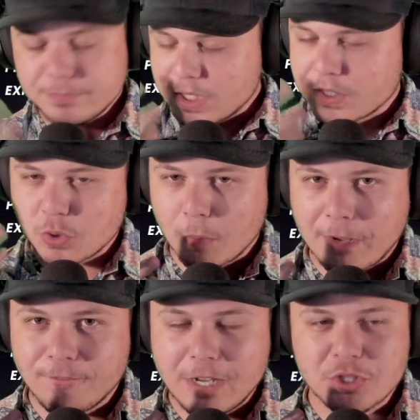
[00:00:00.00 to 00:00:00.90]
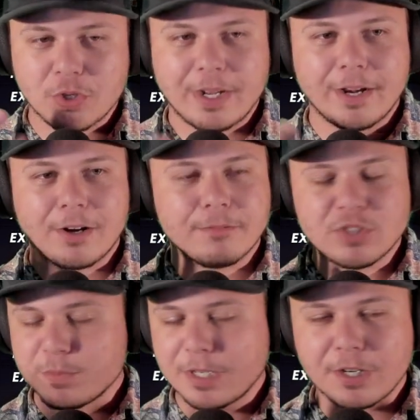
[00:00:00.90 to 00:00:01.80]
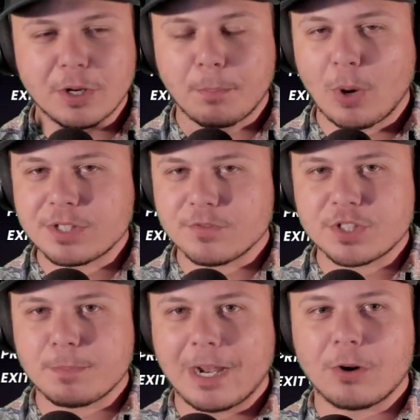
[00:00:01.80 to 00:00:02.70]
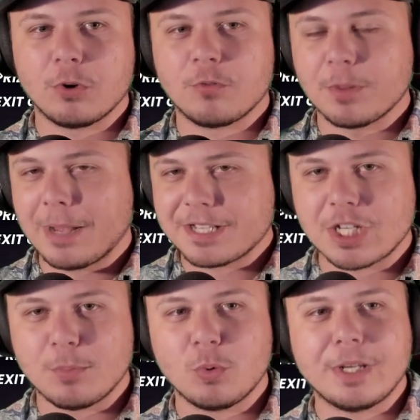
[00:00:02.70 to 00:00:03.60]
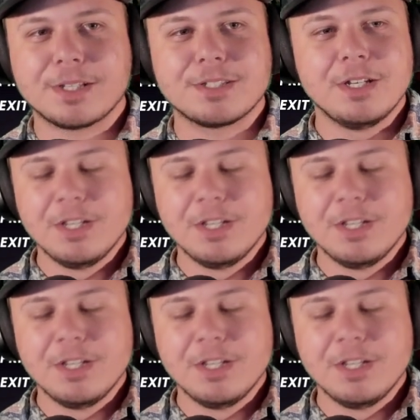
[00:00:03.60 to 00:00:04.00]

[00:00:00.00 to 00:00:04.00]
Please ignore my facial hair. Just been in a depressive spiral for the past couple weeks,